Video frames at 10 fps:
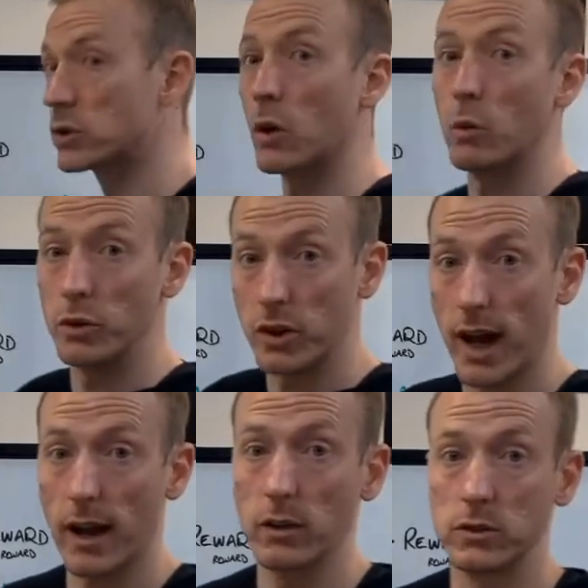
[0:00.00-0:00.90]
what you can
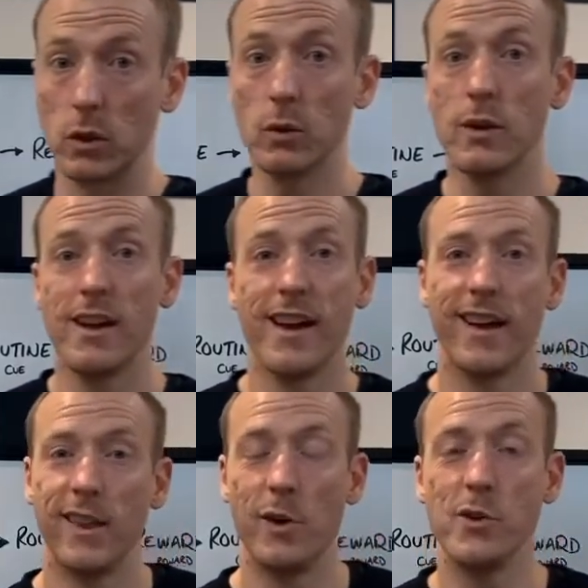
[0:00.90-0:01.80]
control, and
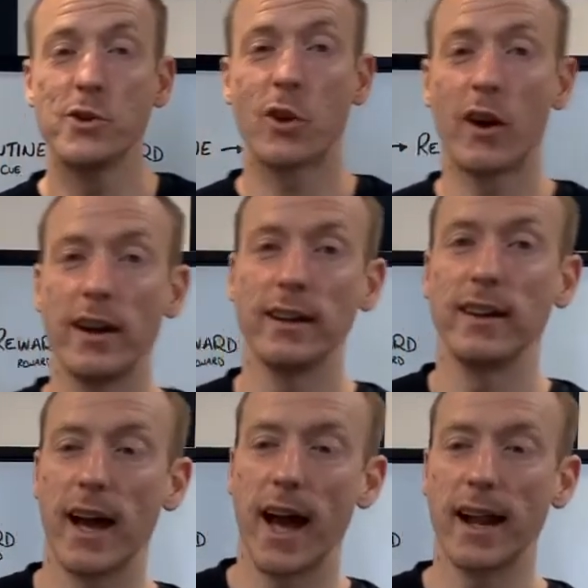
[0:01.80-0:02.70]
only try
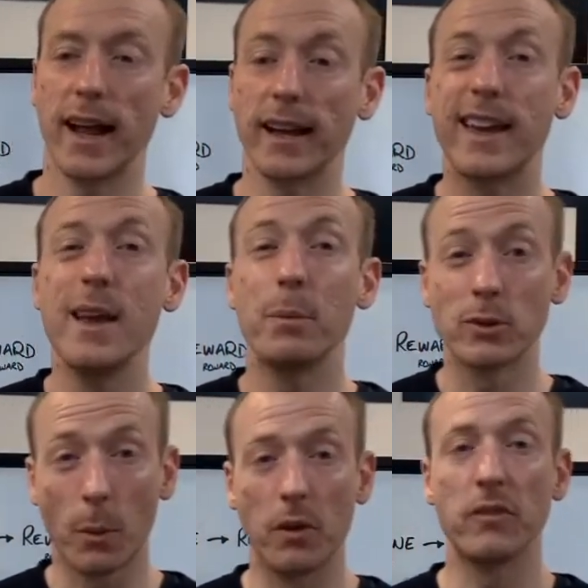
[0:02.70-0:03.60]
and keep on
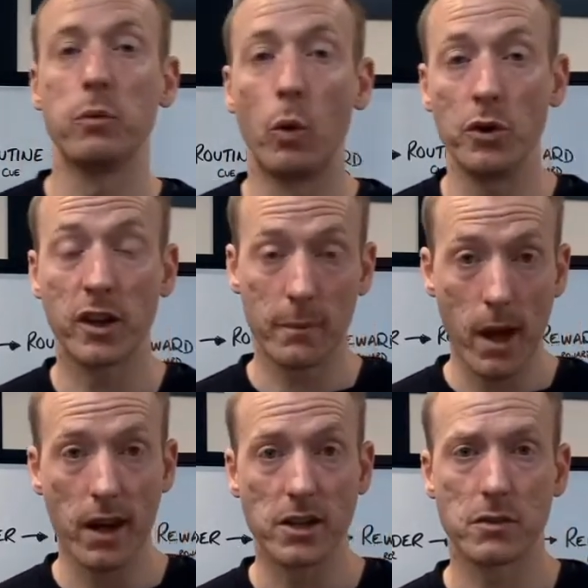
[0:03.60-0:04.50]
top of what you can
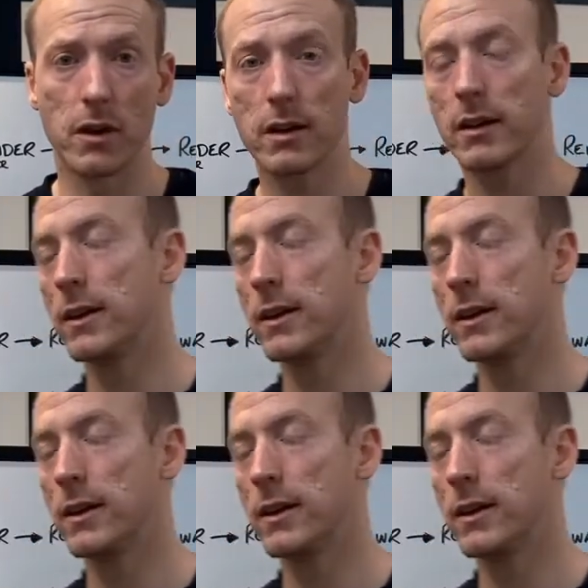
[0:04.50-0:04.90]
manage, right?